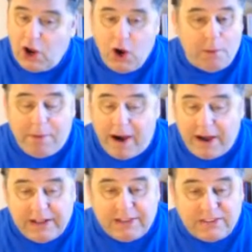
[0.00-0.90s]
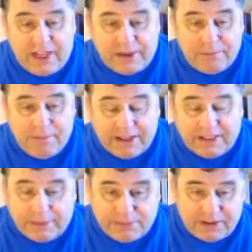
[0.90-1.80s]
Her body does not make
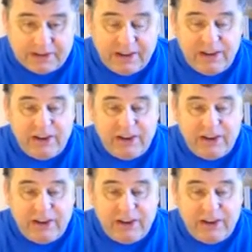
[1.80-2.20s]
leptin.